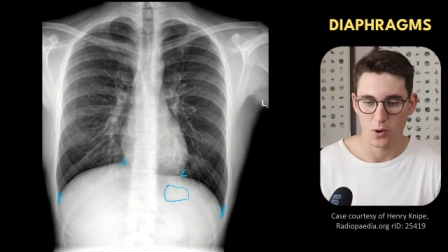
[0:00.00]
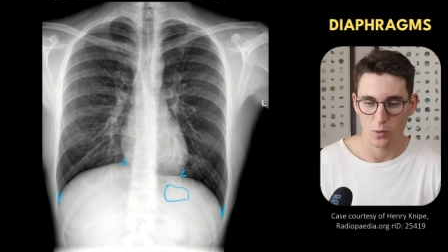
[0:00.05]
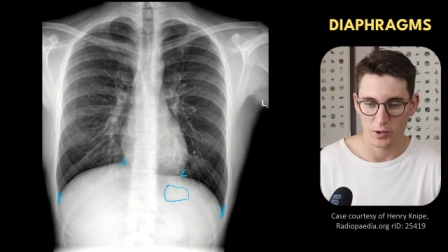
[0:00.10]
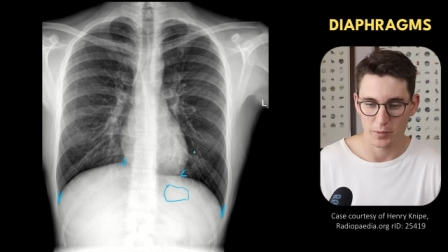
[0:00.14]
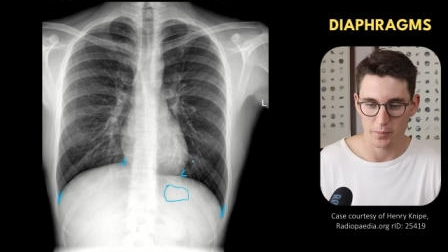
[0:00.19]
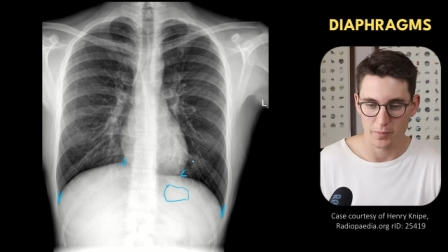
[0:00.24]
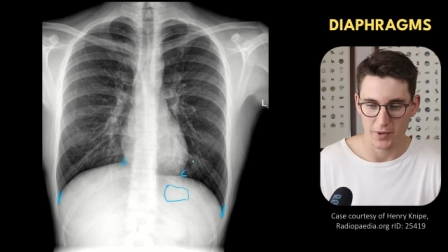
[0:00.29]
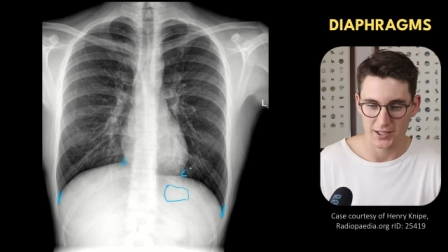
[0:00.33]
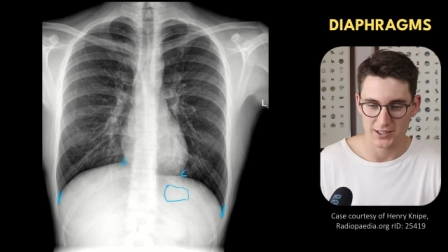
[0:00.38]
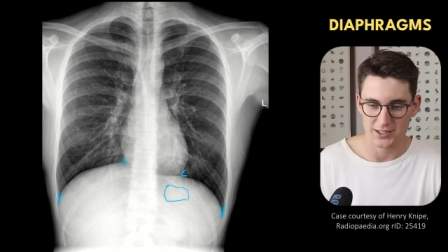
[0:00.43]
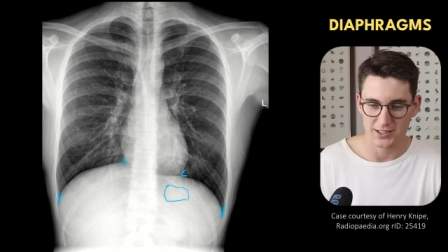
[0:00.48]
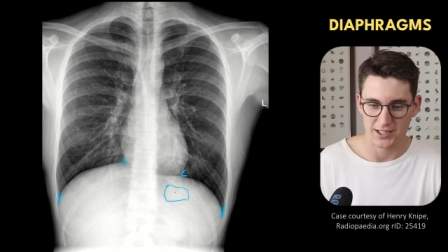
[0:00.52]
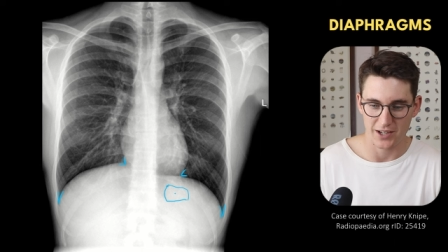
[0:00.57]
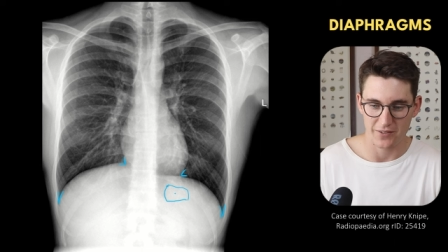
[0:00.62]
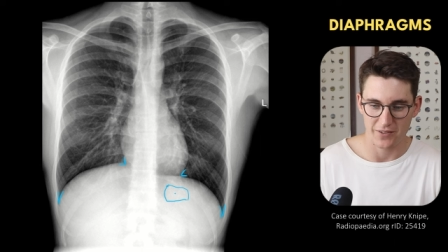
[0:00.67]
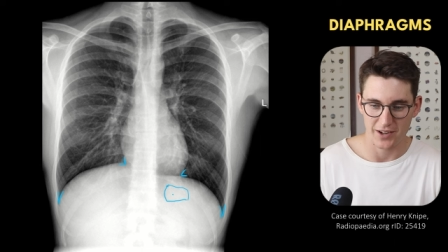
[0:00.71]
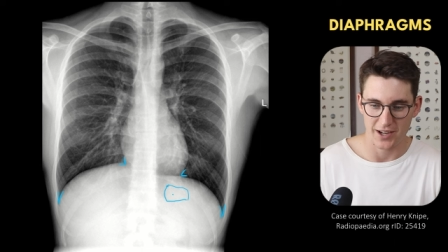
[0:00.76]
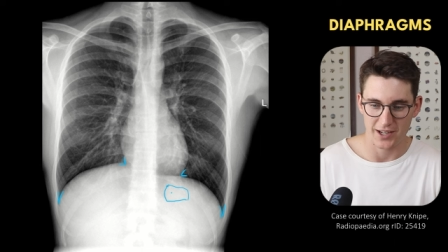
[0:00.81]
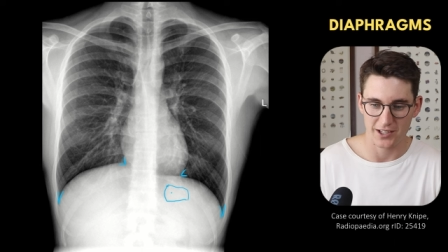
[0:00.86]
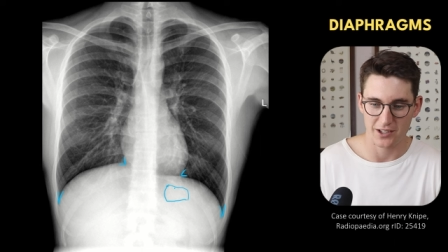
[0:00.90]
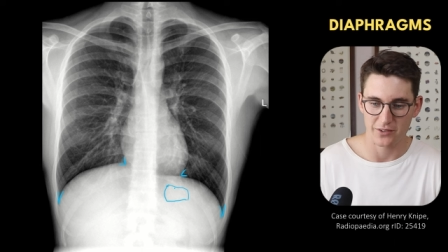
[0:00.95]
We mustn't
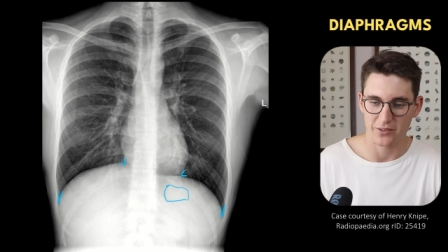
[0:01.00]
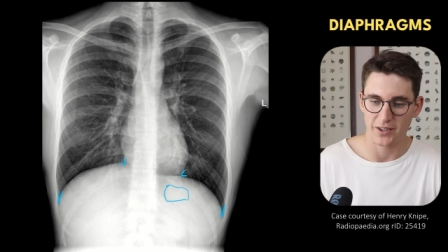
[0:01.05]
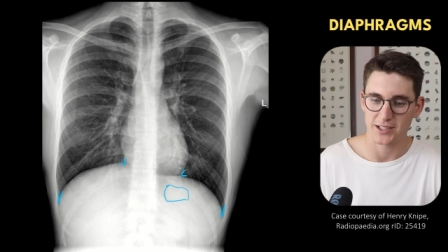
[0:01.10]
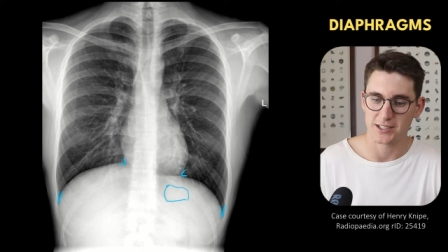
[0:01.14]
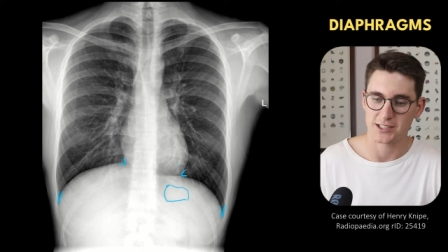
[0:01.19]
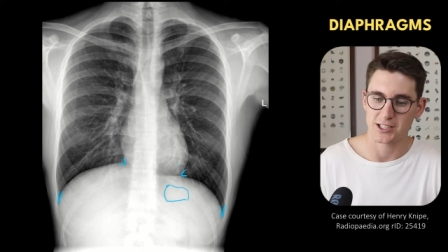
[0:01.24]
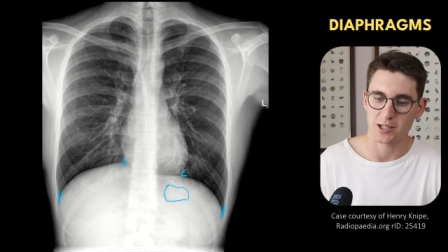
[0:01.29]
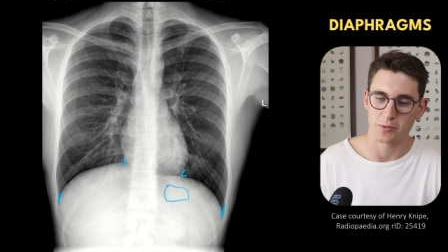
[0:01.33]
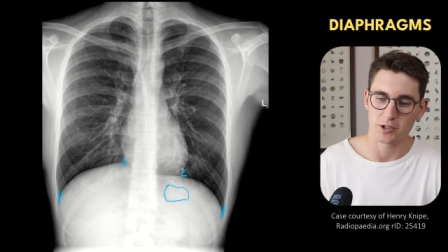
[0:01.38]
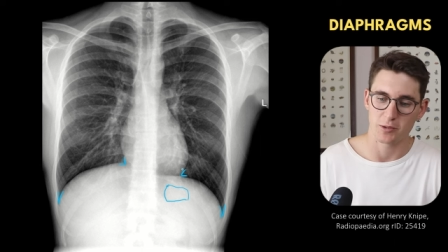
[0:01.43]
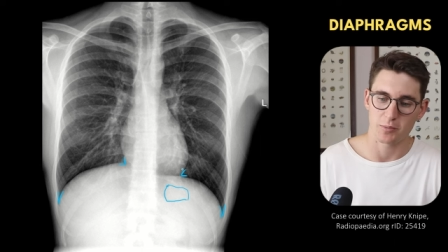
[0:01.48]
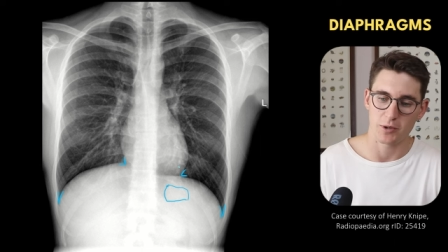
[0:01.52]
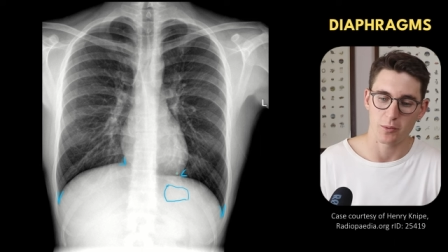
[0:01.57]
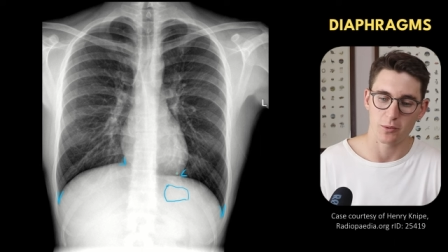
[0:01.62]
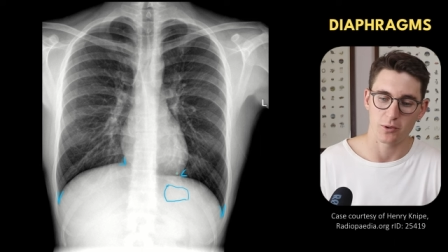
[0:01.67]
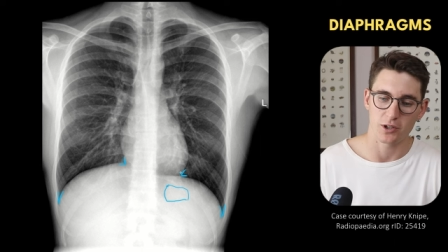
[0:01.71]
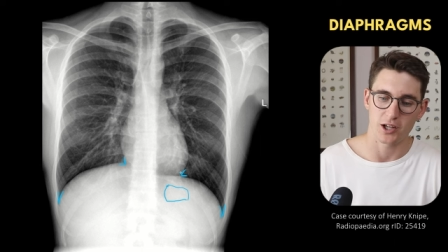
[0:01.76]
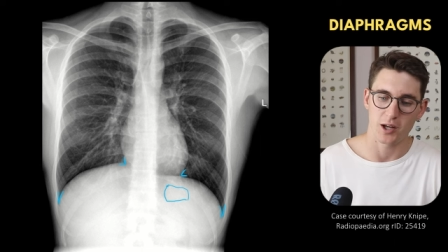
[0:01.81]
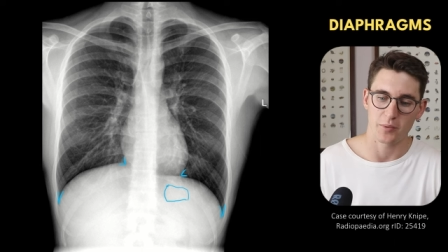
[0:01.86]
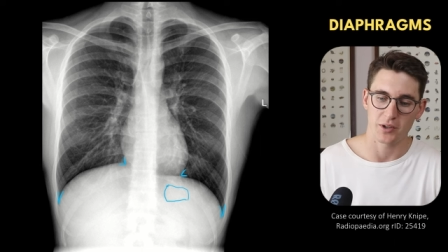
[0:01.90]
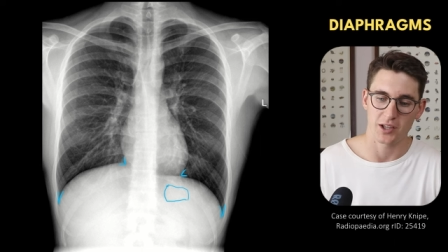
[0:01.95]
have any of that stomach
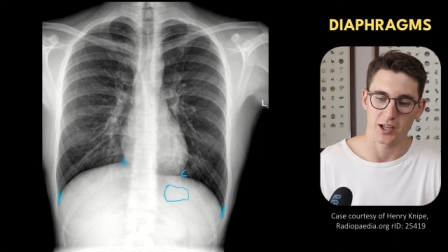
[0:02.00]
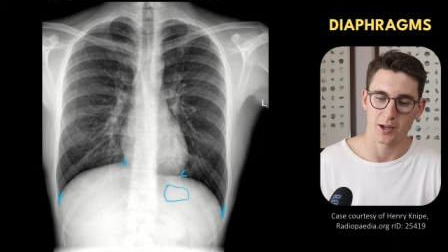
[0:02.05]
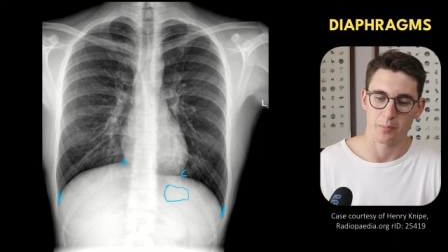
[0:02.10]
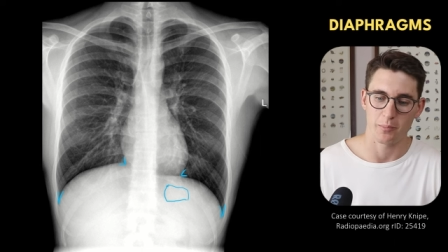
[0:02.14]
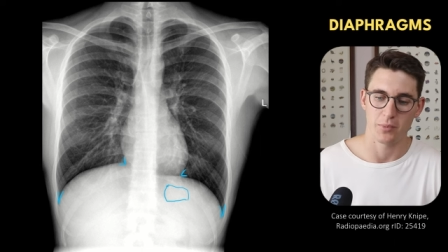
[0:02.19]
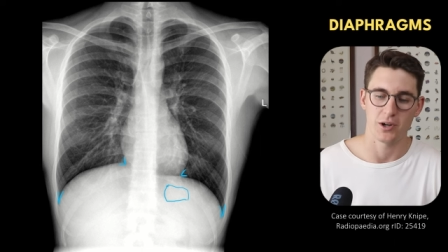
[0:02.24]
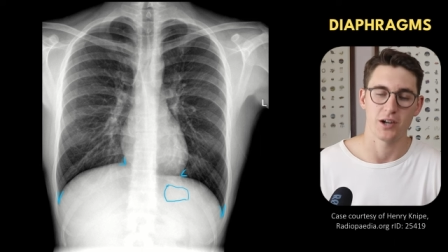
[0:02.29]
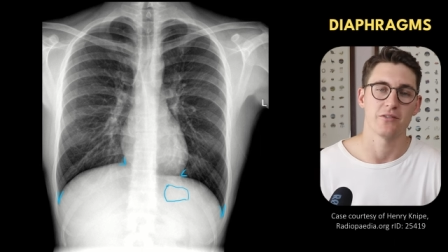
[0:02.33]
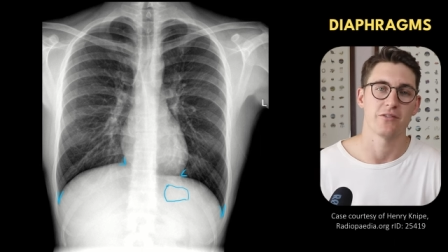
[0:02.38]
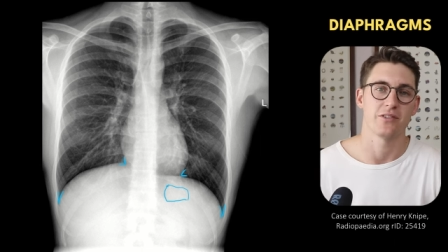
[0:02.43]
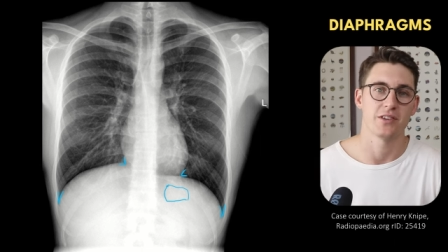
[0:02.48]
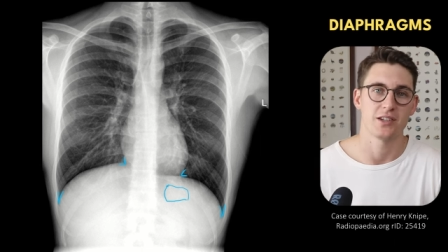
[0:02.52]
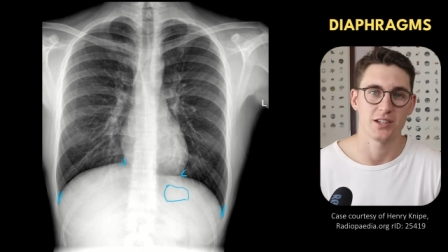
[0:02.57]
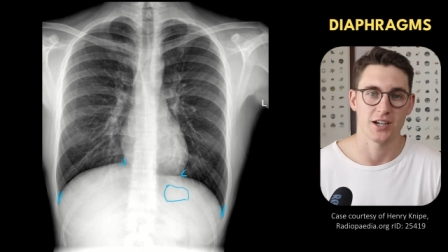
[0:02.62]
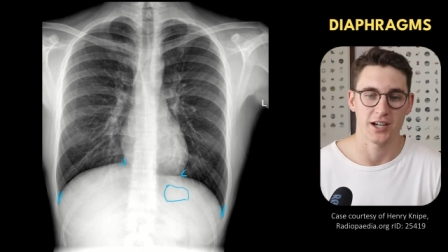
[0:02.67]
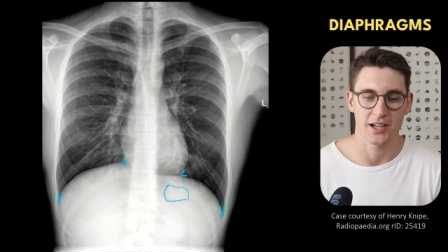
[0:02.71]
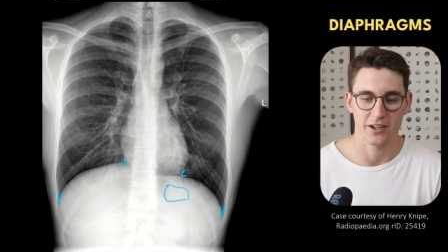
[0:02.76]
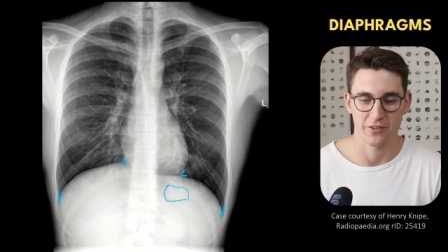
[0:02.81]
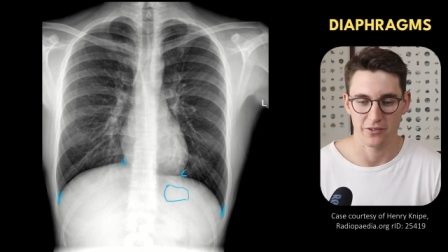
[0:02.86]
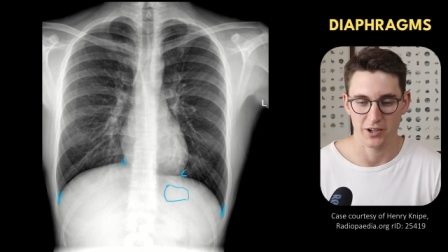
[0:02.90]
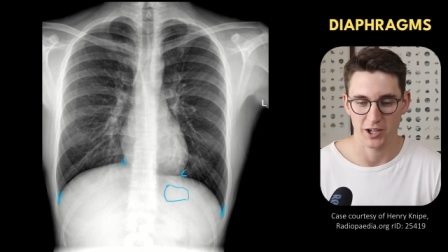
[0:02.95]
bubble coming above the
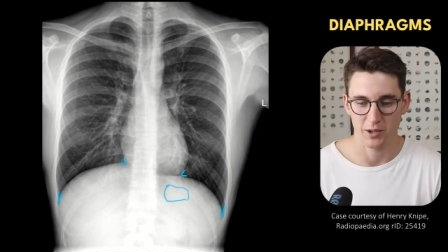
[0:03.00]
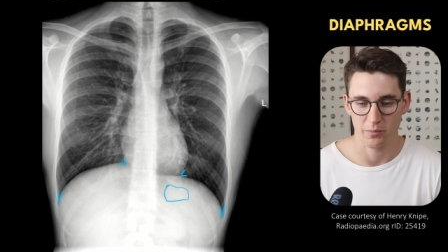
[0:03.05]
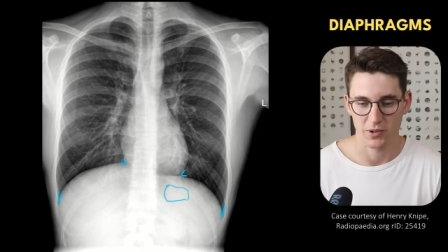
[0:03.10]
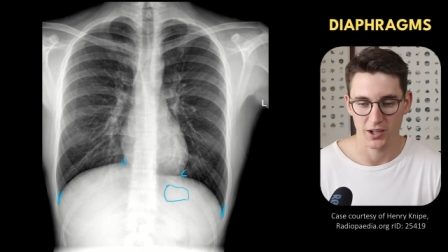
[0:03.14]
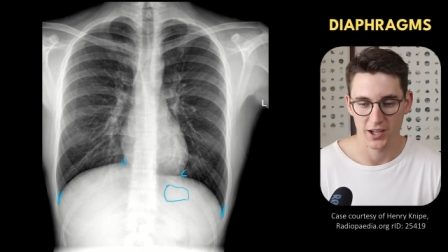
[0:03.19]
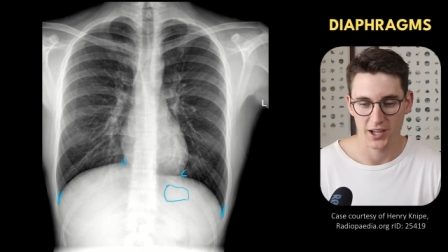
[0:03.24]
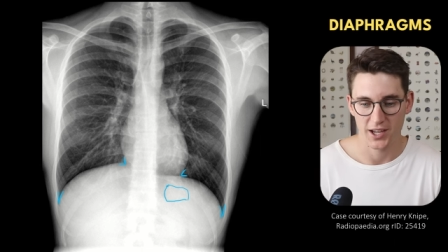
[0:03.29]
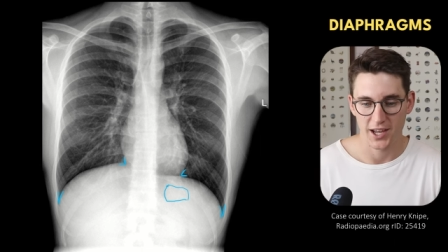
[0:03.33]
diaphragm.